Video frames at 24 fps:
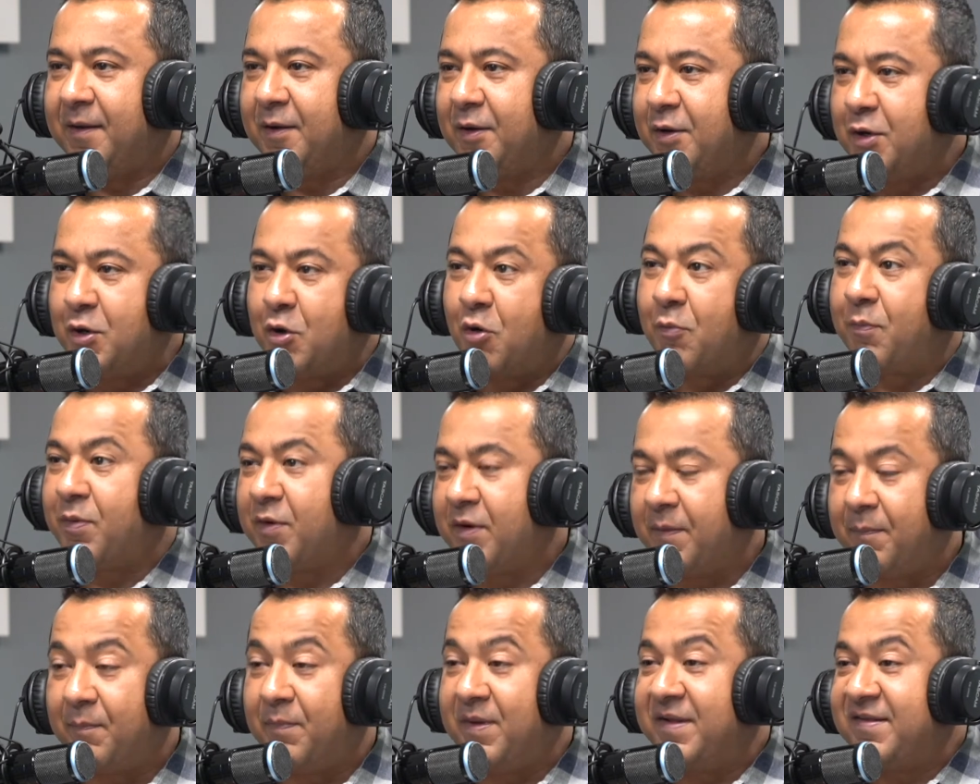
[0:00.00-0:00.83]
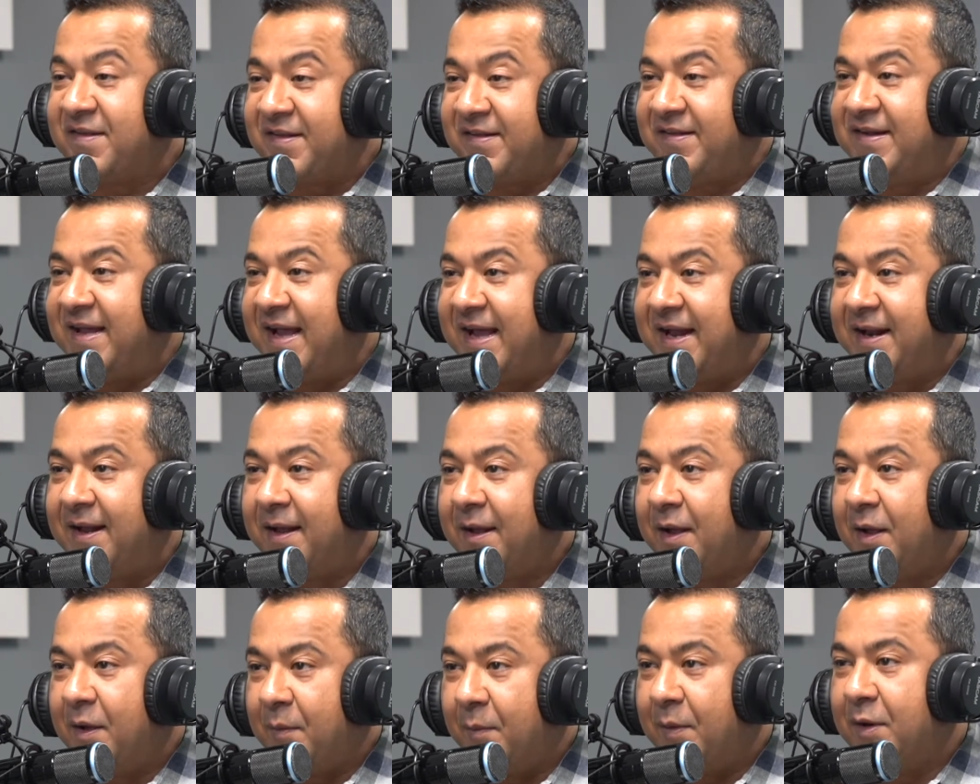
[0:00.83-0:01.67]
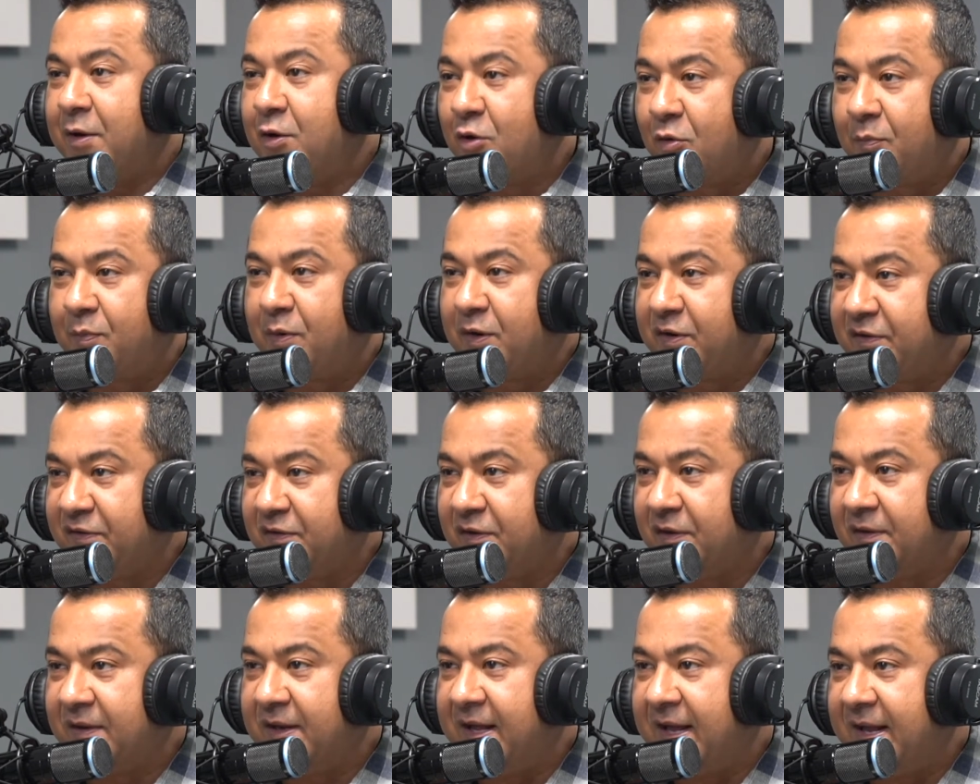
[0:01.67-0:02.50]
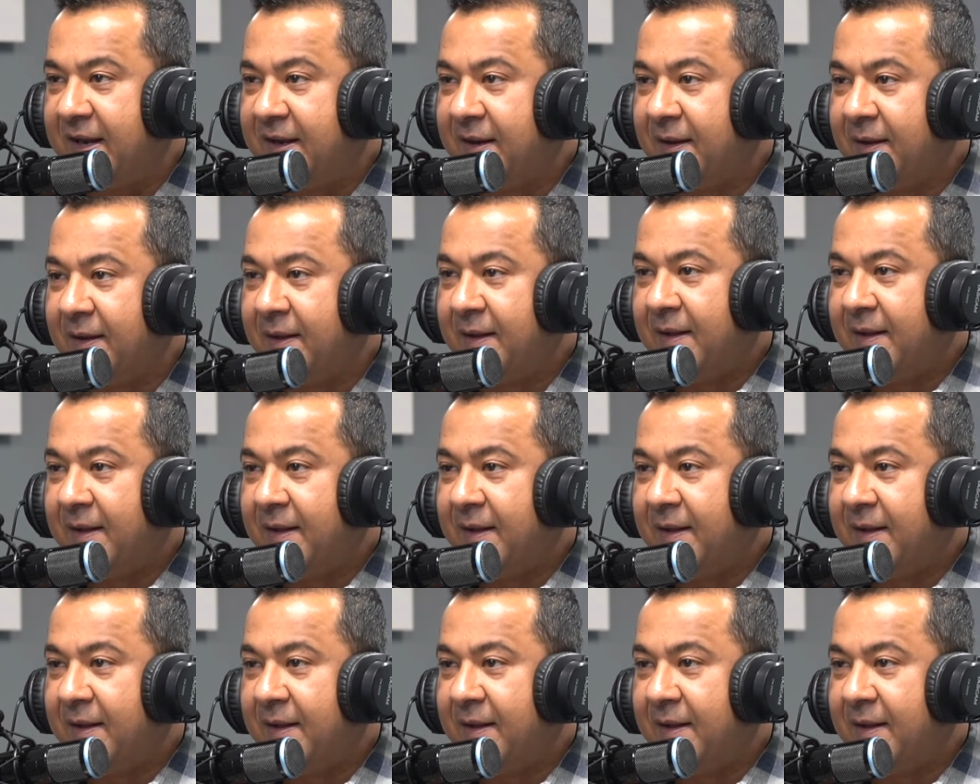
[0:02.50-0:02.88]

no per business debt, but no personal debt.